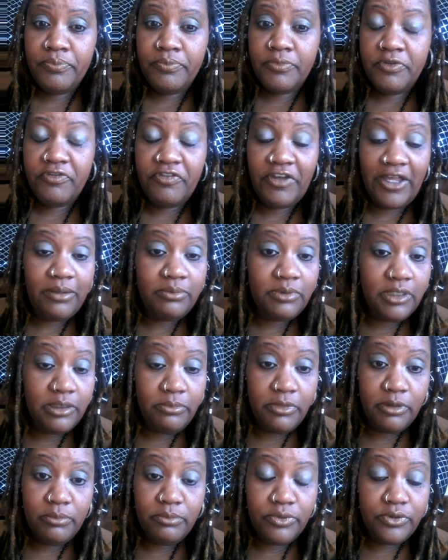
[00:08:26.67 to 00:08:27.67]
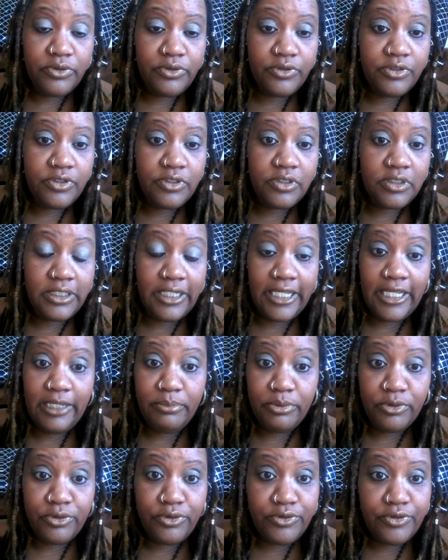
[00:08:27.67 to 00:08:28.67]
family members,
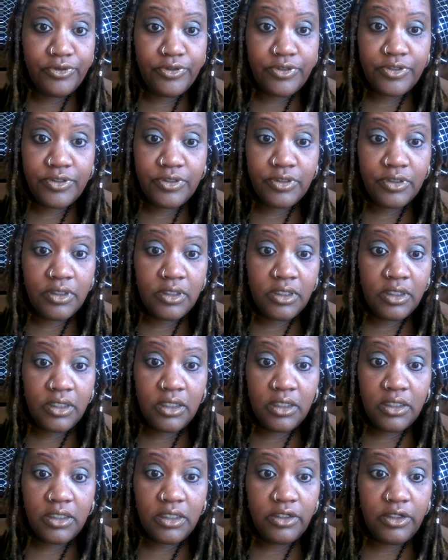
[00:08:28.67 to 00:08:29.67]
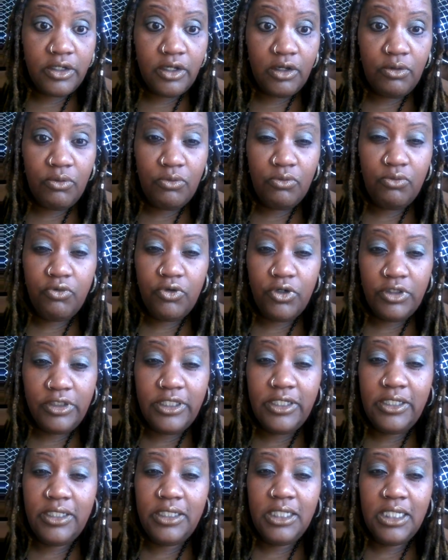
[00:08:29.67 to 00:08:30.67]
neighbors. You know,
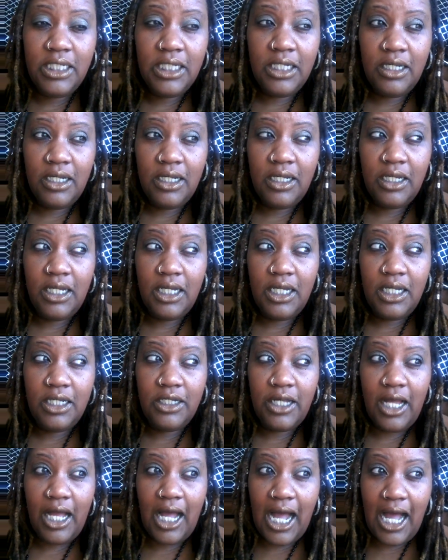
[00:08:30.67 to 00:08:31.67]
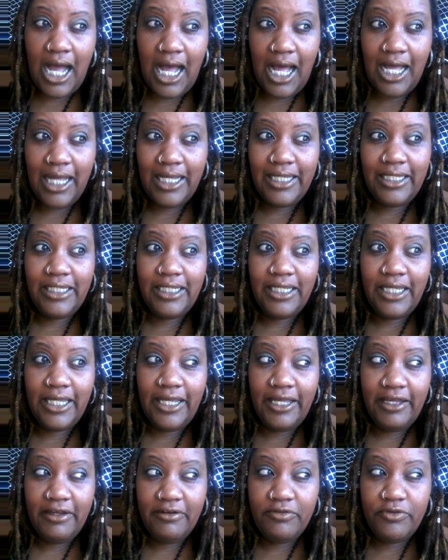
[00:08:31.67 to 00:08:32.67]
really I
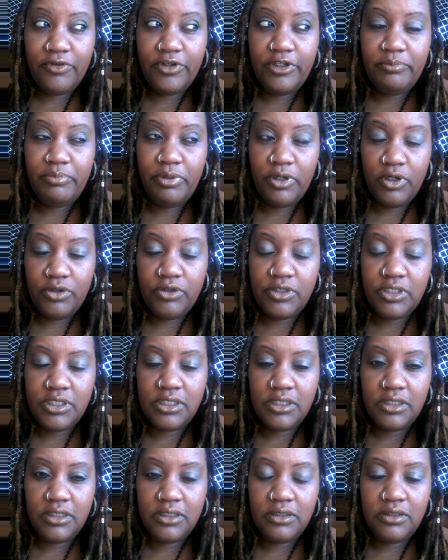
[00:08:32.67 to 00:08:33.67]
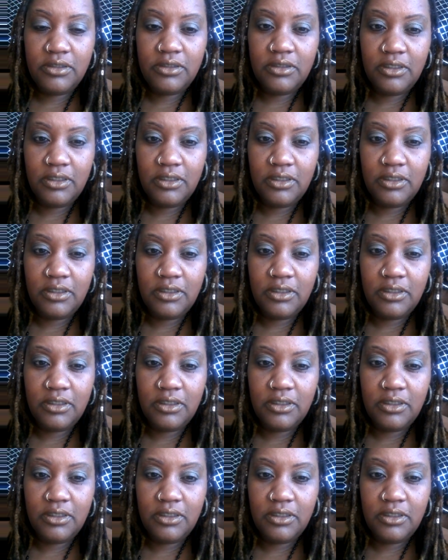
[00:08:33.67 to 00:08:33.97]
every person